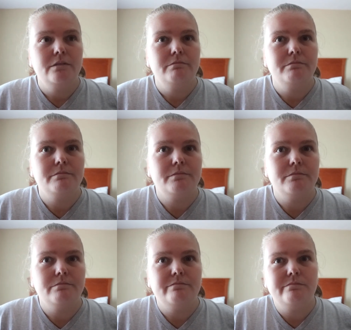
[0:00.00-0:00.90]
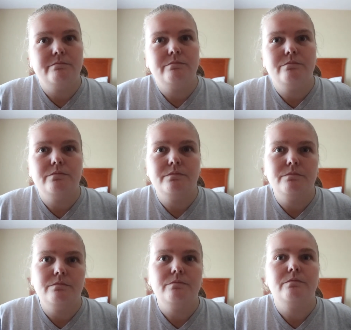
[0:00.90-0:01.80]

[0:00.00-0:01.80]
[no speech]